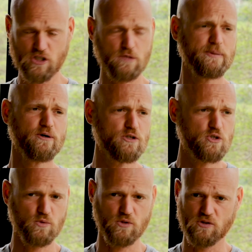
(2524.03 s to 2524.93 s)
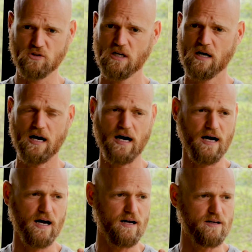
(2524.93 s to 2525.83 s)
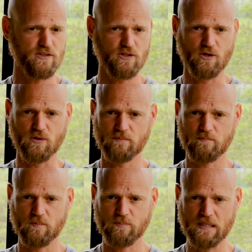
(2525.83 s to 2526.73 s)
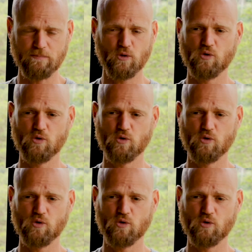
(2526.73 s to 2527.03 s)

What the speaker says: spiritual, people